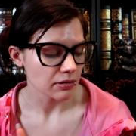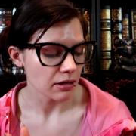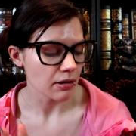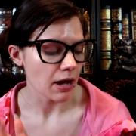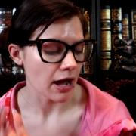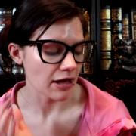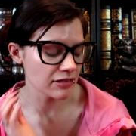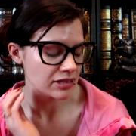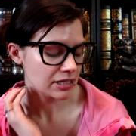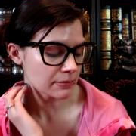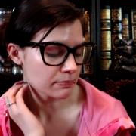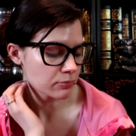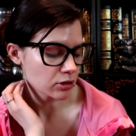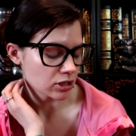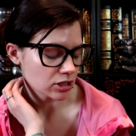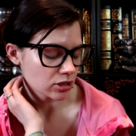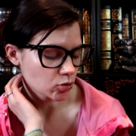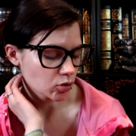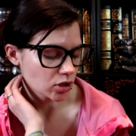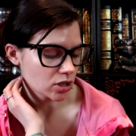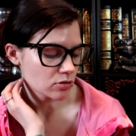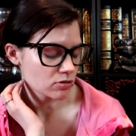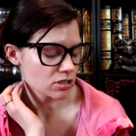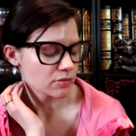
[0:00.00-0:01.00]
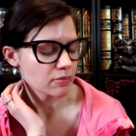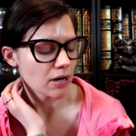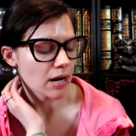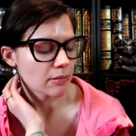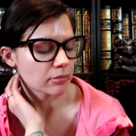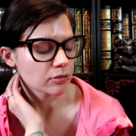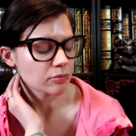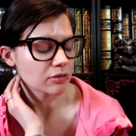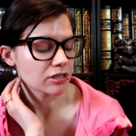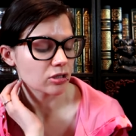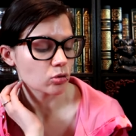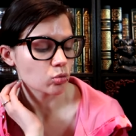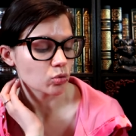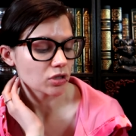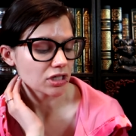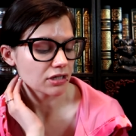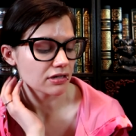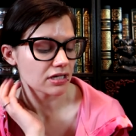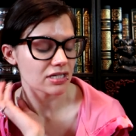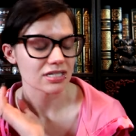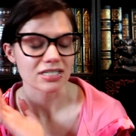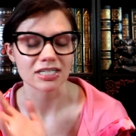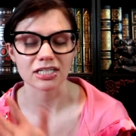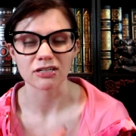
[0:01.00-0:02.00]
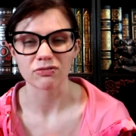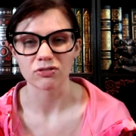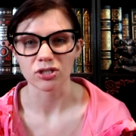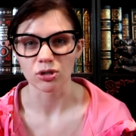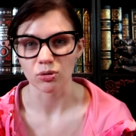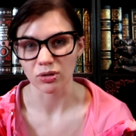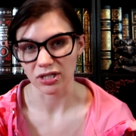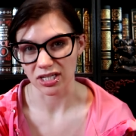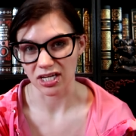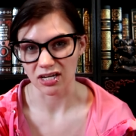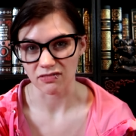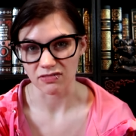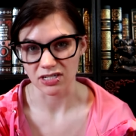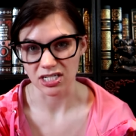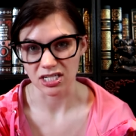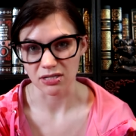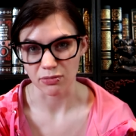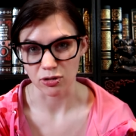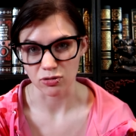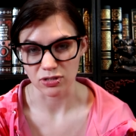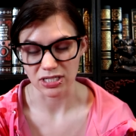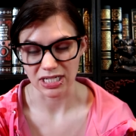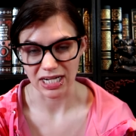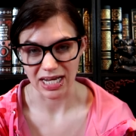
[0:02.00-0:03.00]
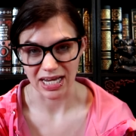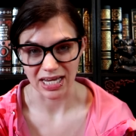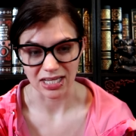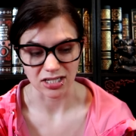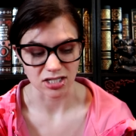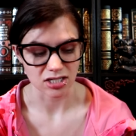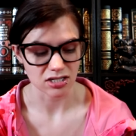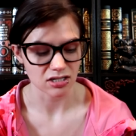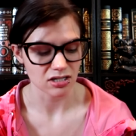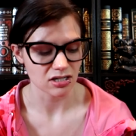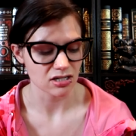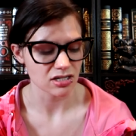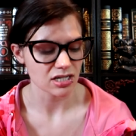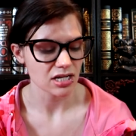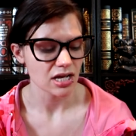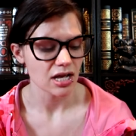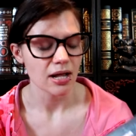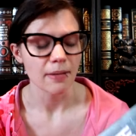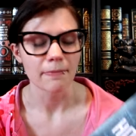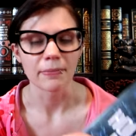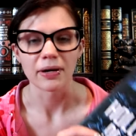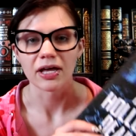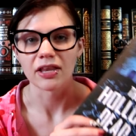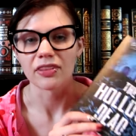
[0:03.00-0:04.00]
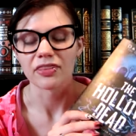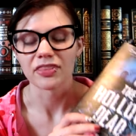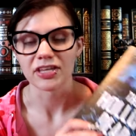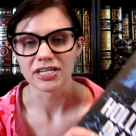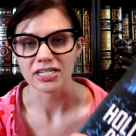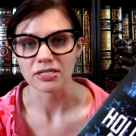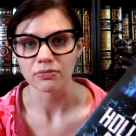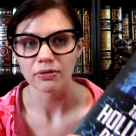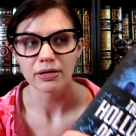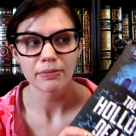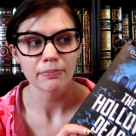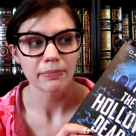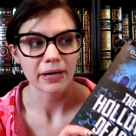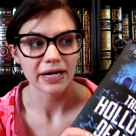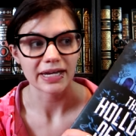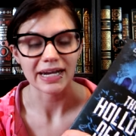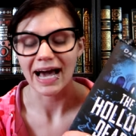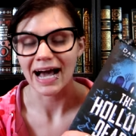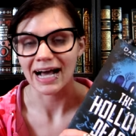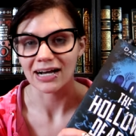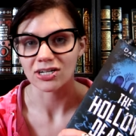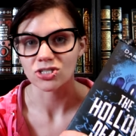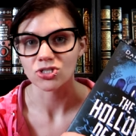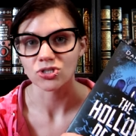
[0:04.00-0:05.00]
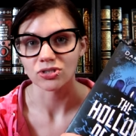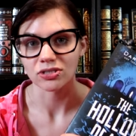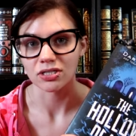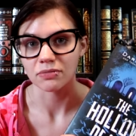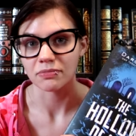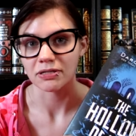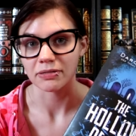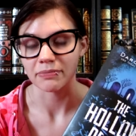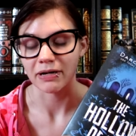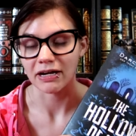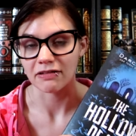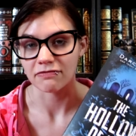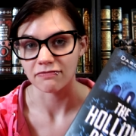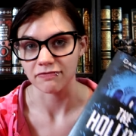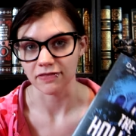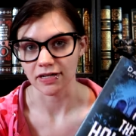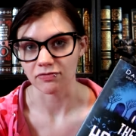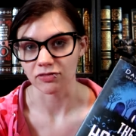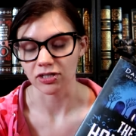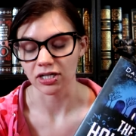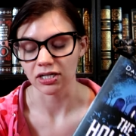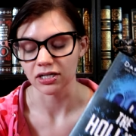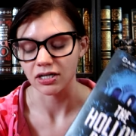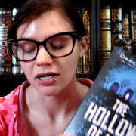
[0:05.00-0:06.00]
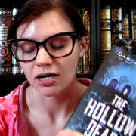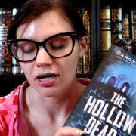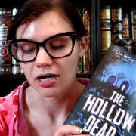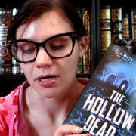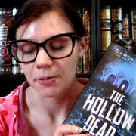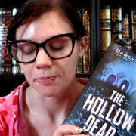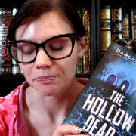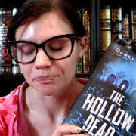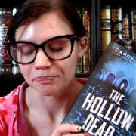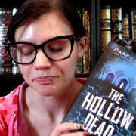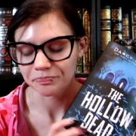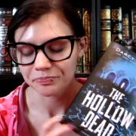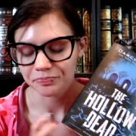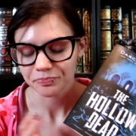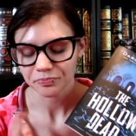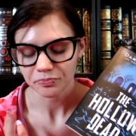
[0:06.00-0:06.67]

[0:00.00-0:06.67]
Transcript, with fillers: I think book three was probably the weakest, even though it gave us the most answers, but this one might actually be my favorite. Um,